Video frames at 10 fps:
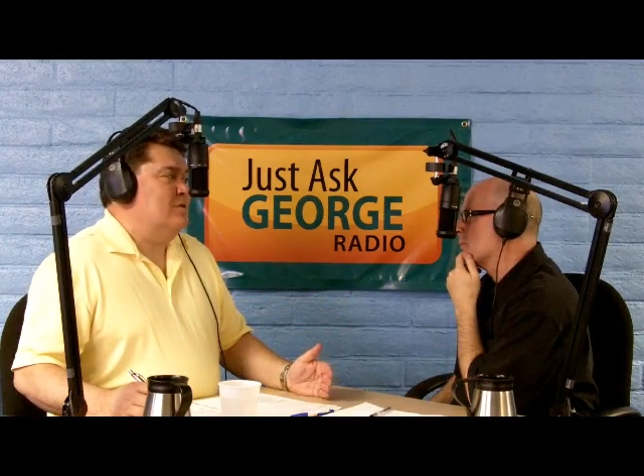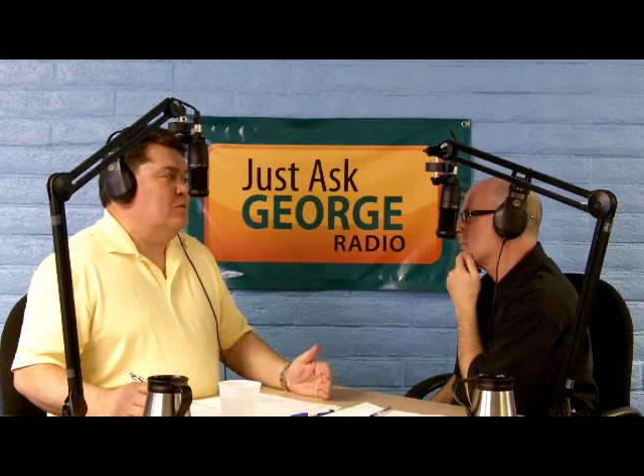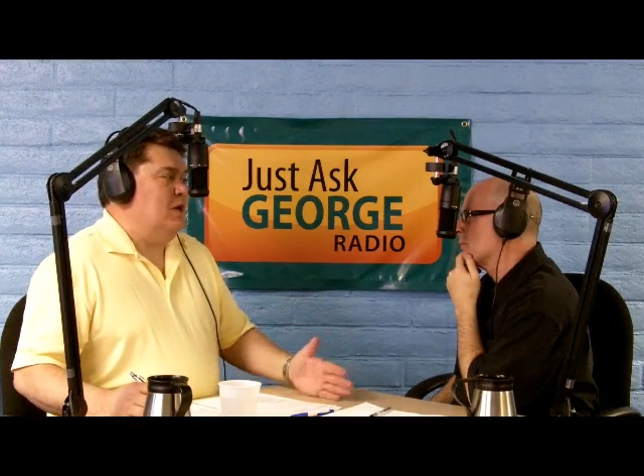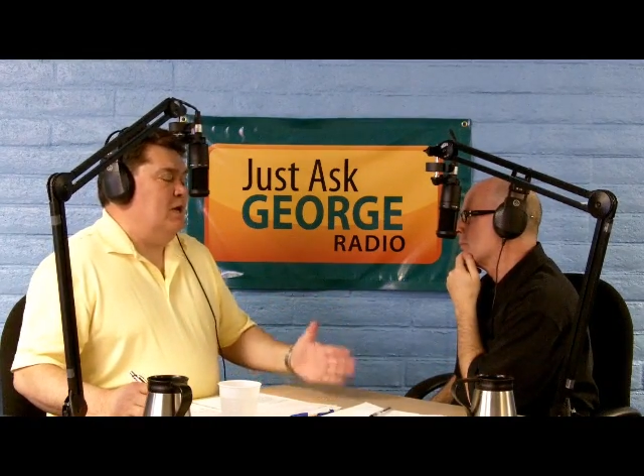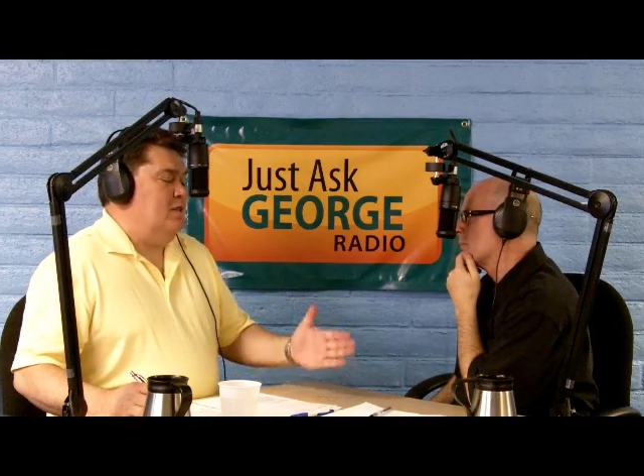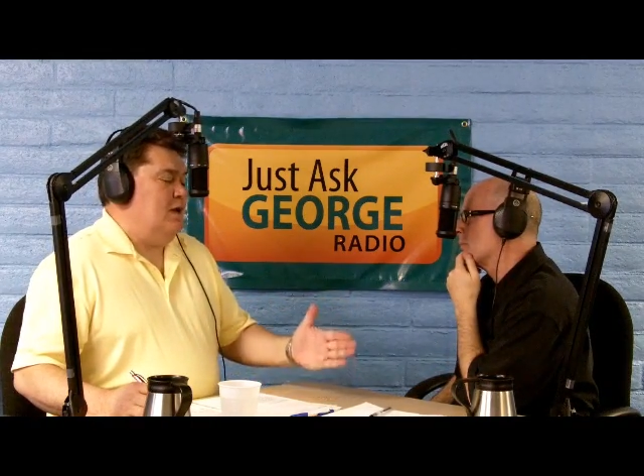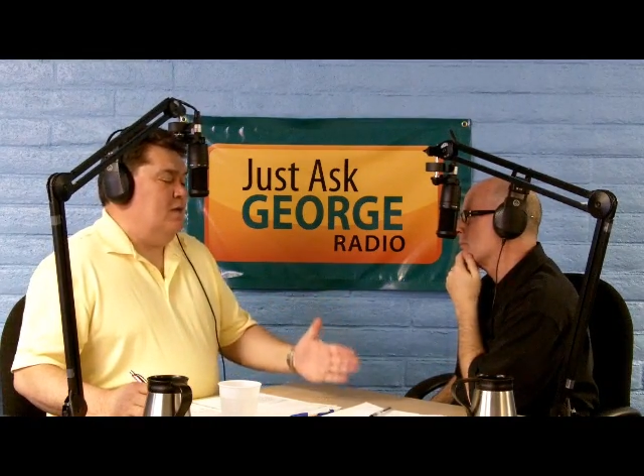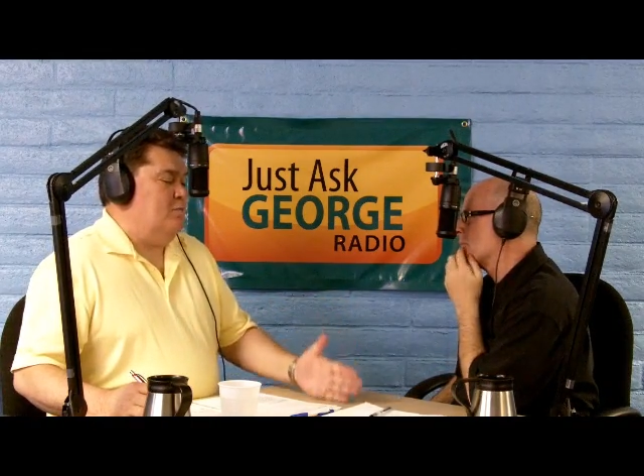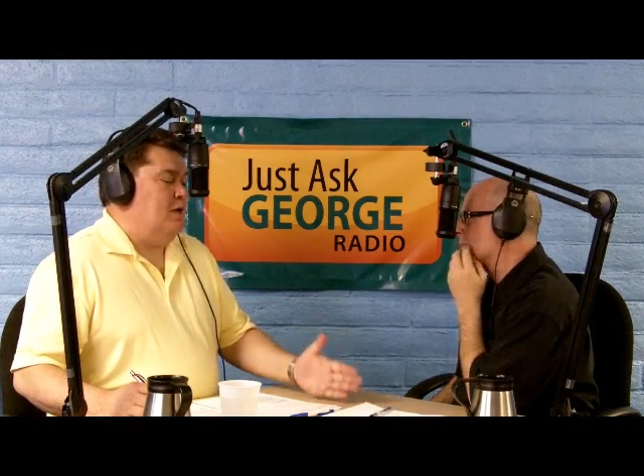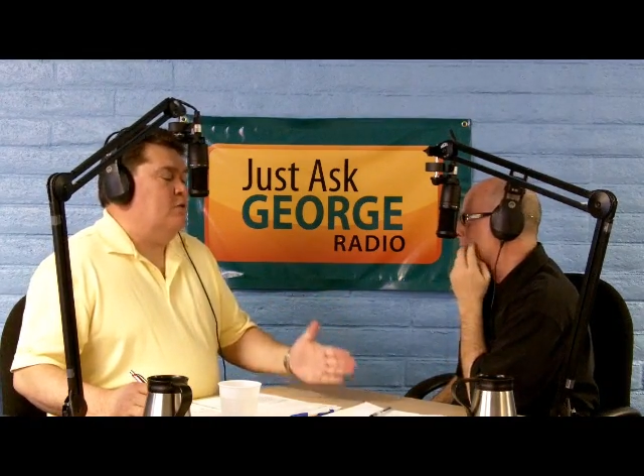Okay, they
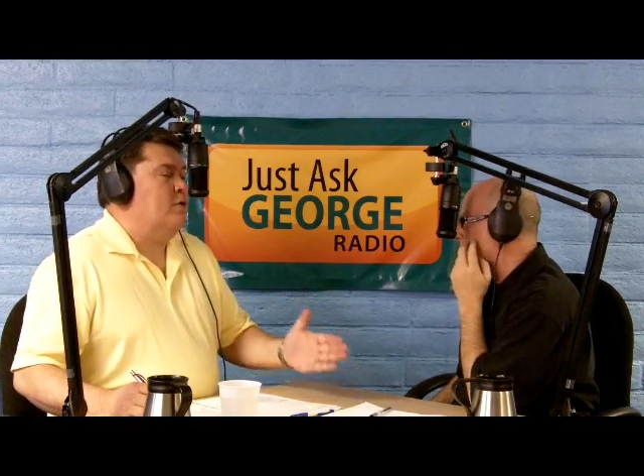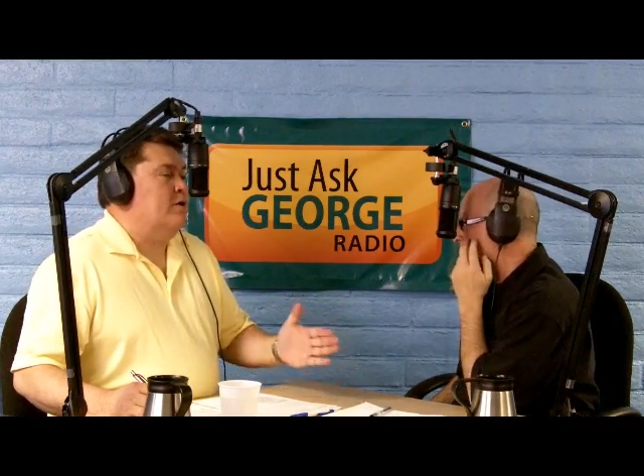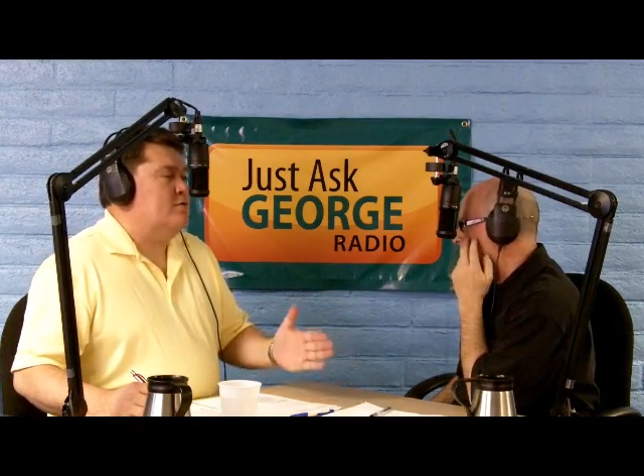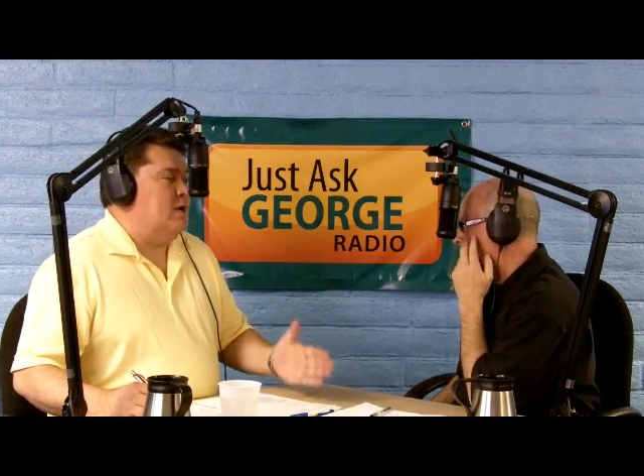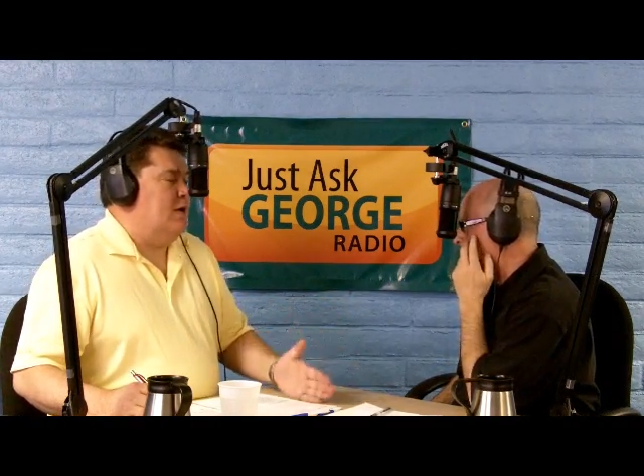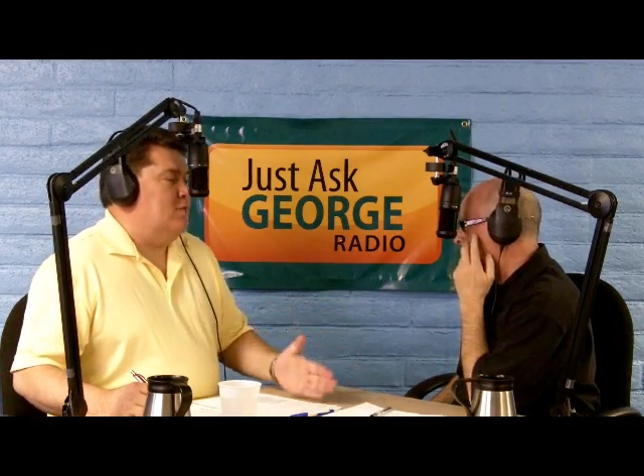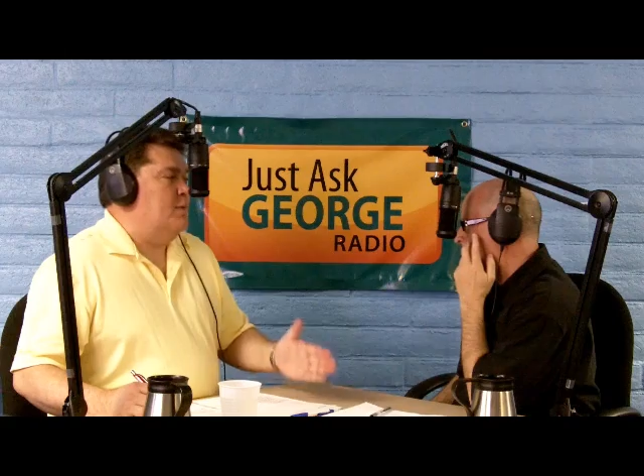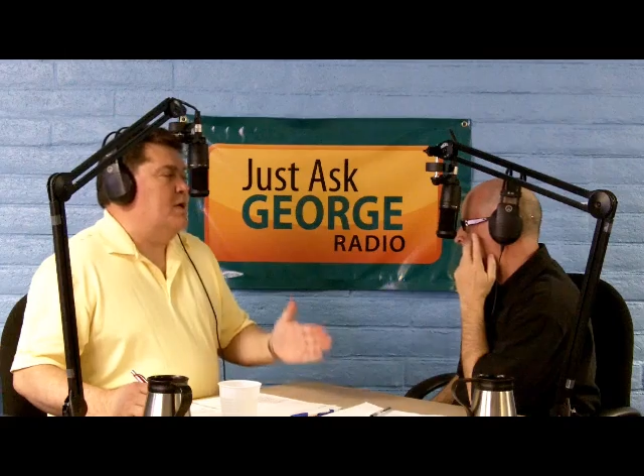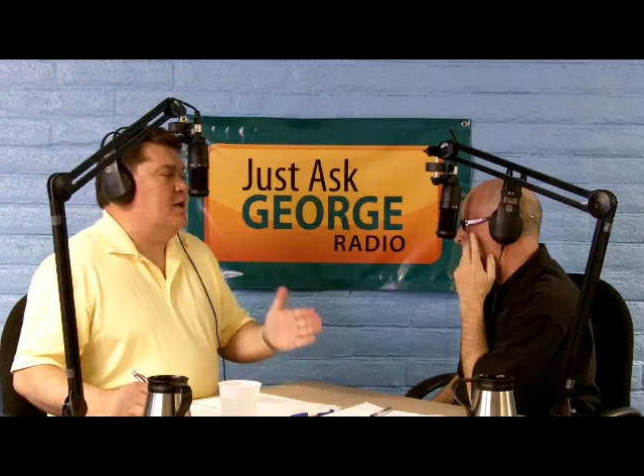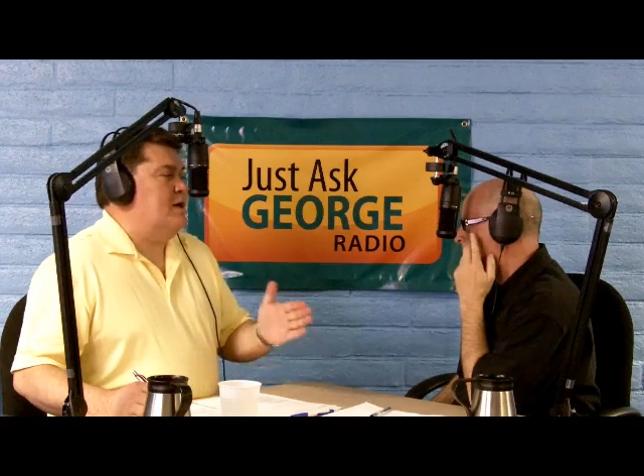had to pay lawyers, they had to
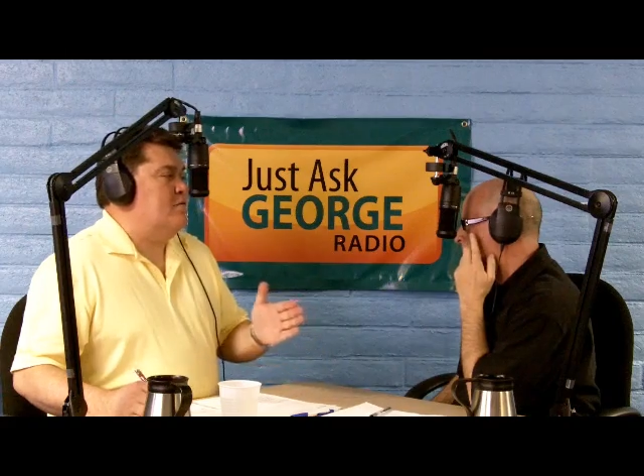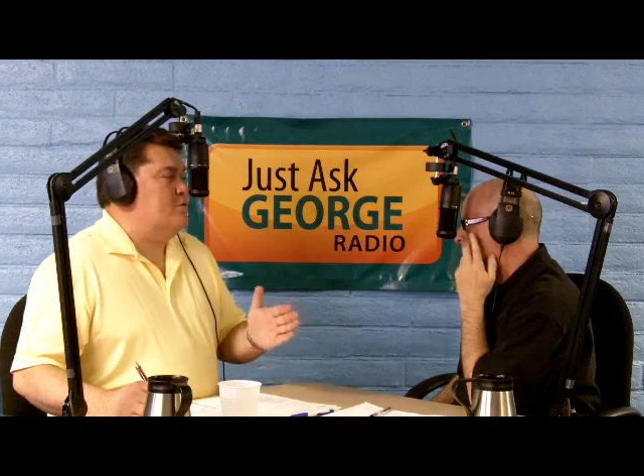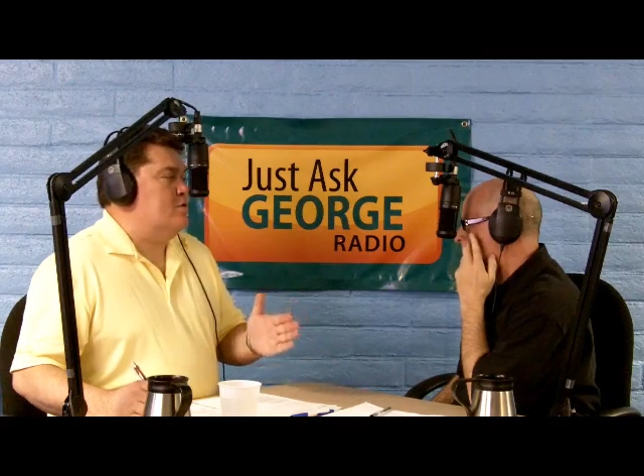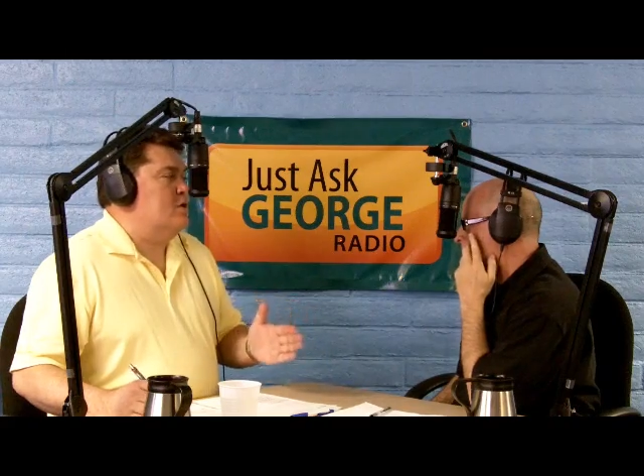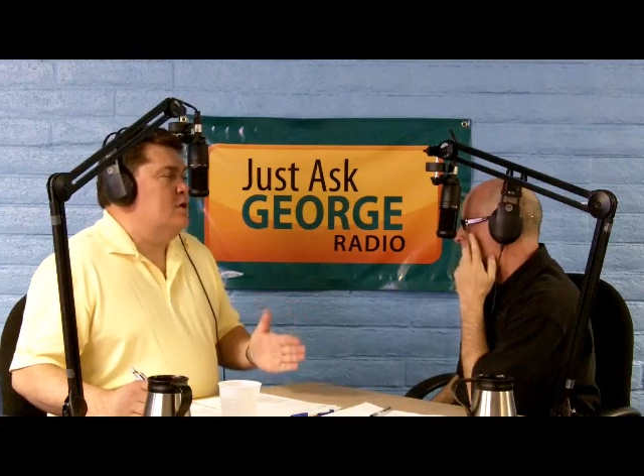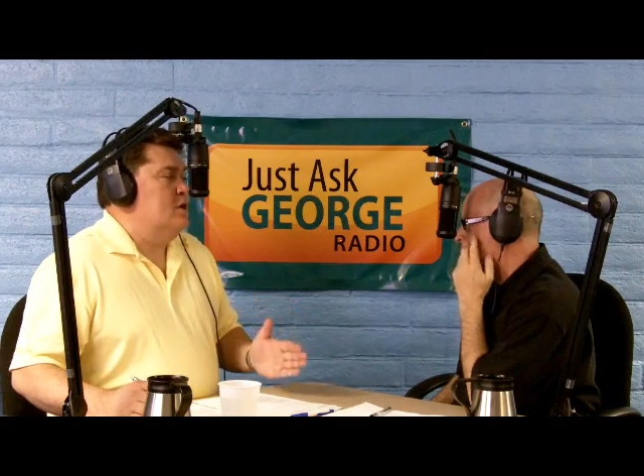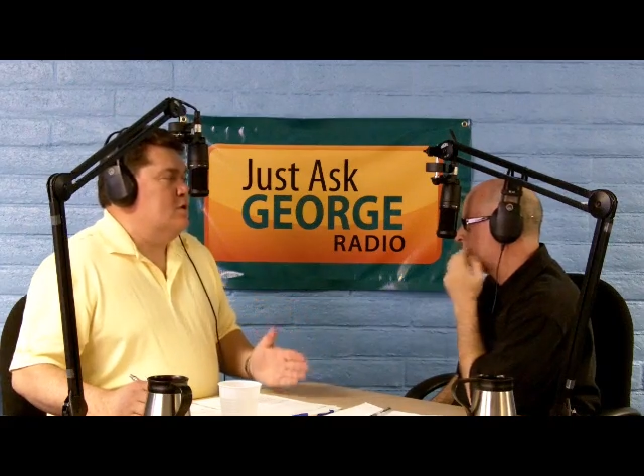pay accountants.